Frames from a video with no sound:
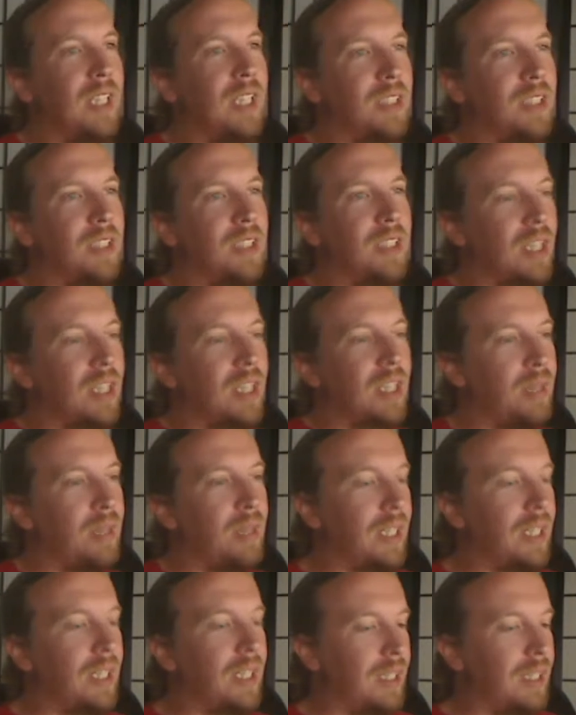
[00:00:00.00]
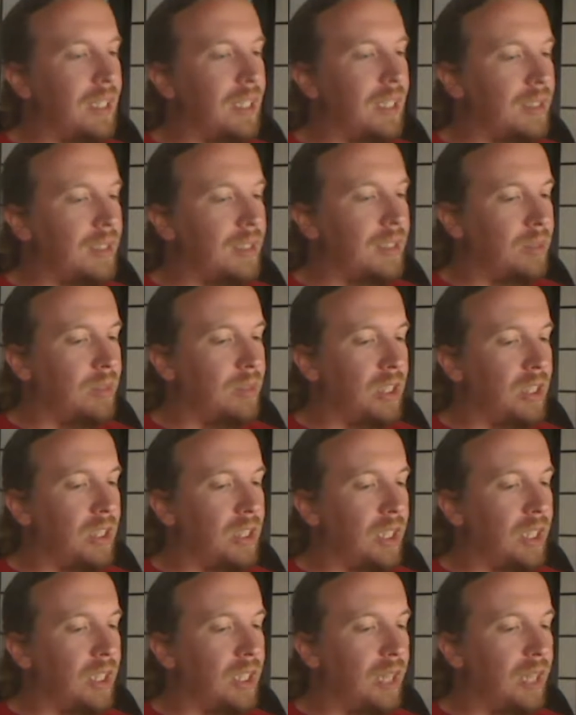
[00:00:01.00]
Check out my my
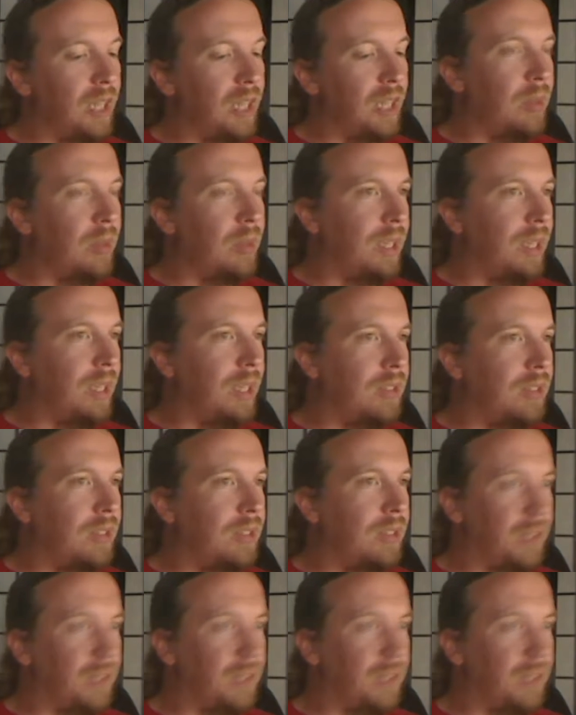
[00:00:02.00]
channel, AP Meds,